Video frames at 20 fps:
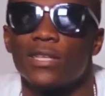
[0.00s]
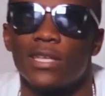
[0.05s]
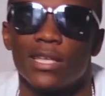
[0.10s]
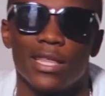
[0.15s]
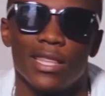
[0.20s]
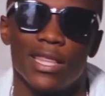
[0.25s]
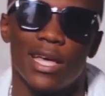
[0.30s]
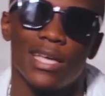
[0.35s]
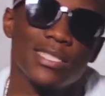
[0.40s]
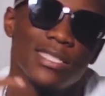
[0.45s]

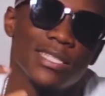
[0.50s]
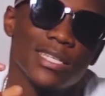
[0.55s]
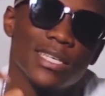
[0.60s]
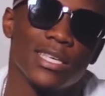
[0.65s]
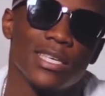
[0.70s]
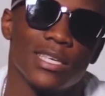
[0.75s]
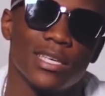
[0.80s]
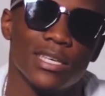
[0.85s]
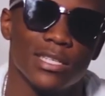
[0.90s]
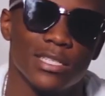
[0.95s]
That's the
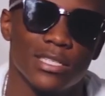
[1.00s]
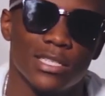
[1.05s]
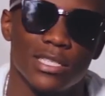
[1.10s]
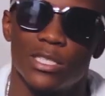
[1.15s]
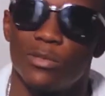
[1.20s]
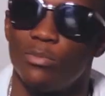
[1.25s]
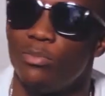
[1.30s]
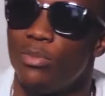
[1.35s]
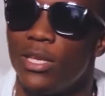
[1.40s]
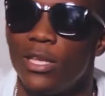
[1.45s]
key.
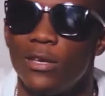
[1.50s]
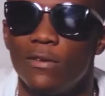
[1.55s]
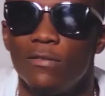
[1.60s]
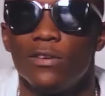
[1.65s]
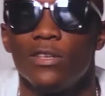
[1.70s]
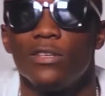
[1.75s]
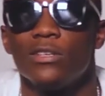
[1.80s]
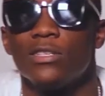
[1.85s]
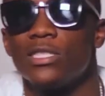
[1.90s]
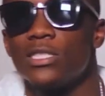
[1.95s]
Just believe
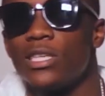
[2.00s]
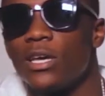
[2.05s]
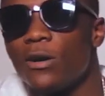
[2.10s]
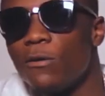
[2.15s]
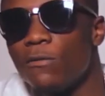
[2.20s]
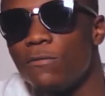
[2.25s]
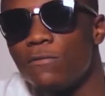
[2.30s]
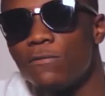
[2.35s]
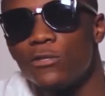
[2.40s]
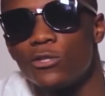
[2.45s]
in
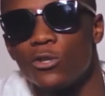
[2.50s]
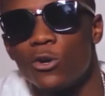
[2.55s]
yourself.